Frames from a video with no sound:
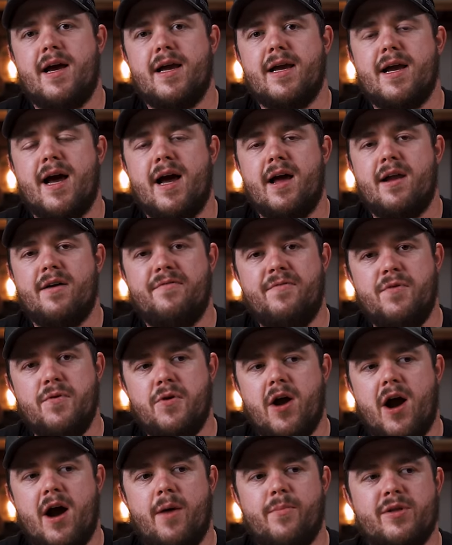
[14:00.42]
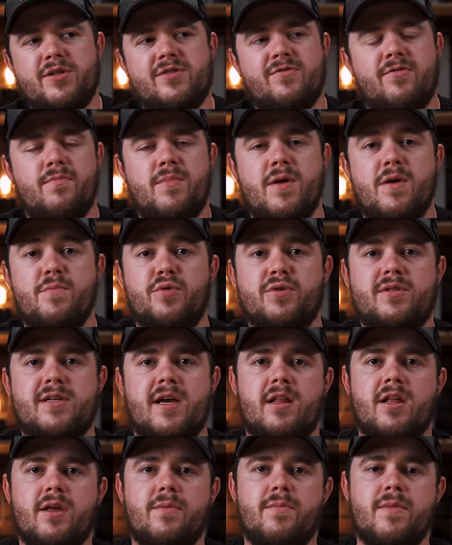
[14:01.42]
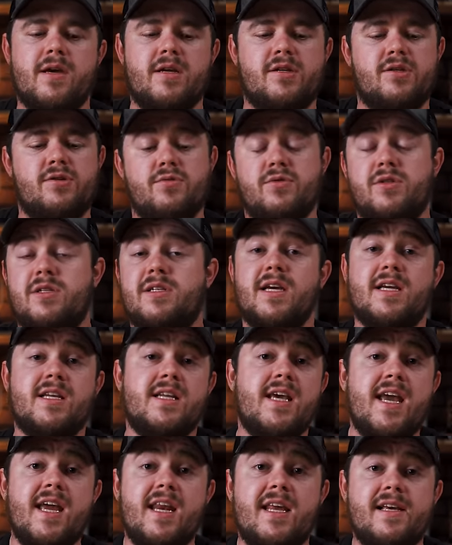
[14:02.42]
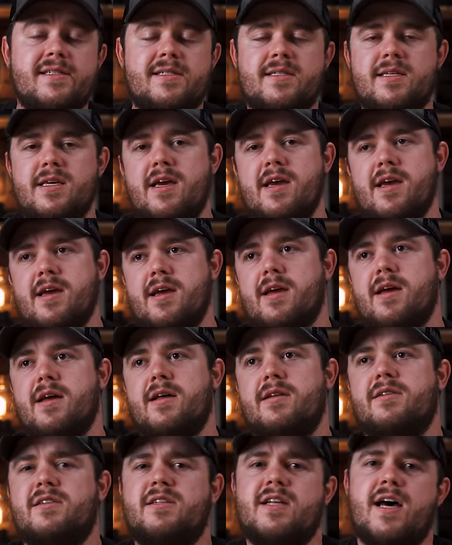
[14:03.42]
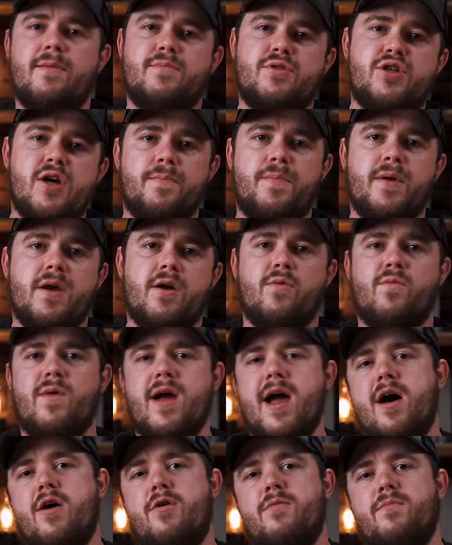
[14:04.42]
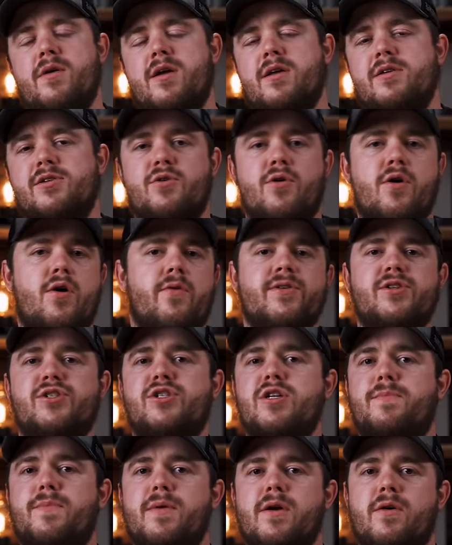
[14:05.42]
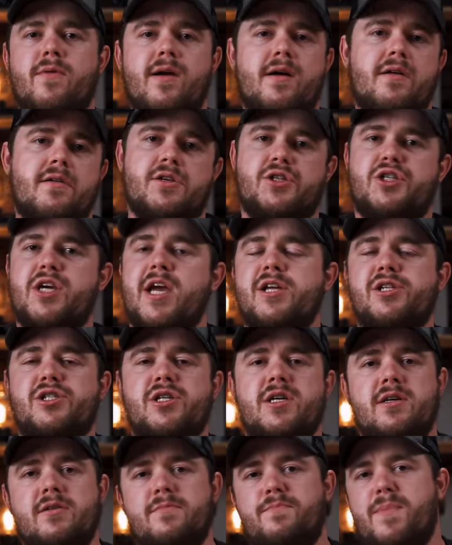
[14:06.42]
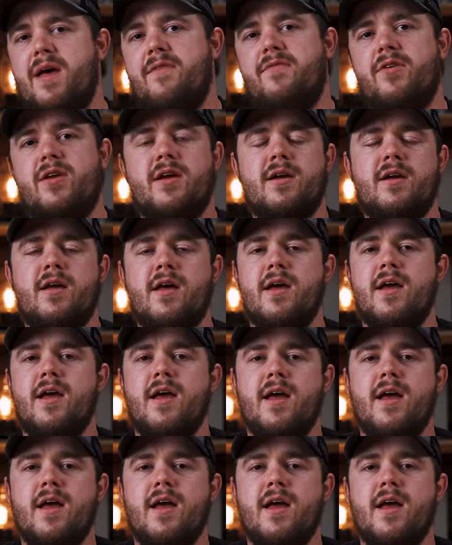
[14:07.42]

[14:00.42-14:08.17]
I got a few comments from people telling me to stick to EDC and stop jumping around because you're always jumping around and changing and pivoting